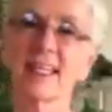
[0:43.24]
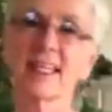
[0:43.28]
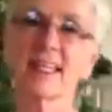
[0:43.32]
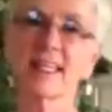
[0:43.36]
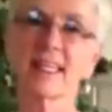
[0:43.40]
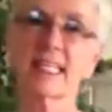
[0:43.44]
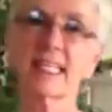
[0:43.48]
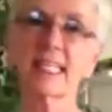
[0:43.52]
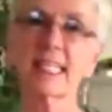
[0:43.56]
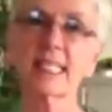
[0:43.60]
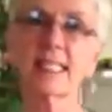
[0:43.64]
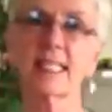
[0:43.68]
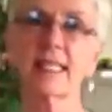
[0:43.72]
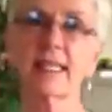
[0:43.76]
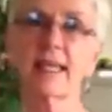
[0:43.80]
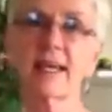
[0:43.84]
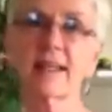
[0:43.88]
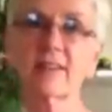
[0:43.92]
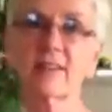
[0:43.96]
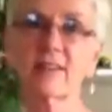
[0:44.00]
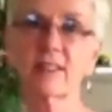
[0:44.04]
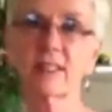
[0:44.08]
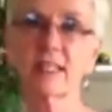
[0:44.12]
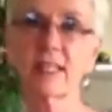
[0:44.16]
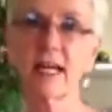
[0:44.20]
This is the
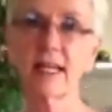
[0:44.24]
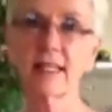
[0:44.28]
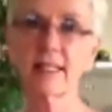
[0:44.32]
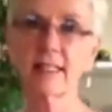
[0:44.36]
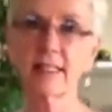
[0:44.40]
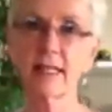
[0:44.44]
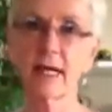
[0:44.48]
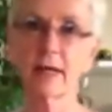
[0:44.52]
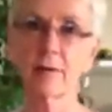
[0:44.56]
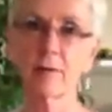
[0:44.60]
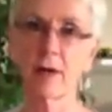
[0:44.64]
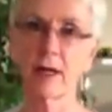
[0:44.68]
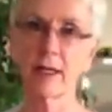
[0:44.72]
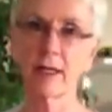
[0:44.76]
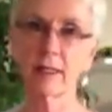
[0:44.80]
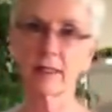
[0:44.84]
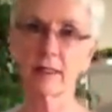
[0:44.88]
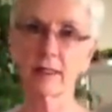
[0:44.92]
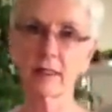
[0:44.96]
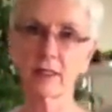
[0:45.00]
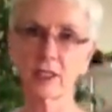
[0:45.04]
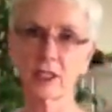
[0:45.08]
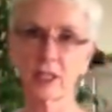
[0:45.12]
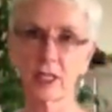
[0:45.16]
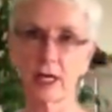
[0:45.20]
exercise that I wanted
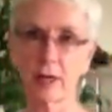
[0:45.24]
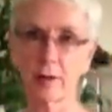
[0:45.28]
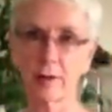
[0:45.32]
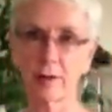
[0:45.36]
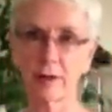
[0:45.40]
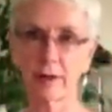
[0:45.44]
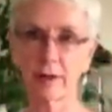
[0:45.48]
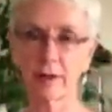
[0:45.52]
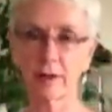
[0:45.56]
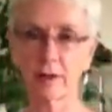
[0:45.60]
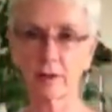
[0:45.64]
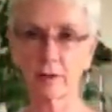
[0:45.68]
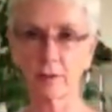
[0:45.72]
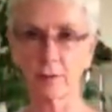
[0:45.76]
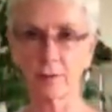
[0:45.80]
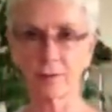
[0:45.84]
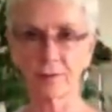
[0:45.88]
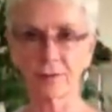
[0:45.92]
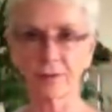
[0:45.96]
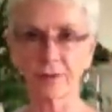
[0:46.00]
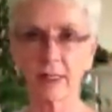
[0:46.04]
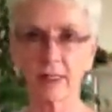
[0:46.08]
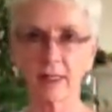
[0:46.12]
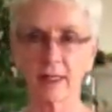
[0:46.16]
to share with you.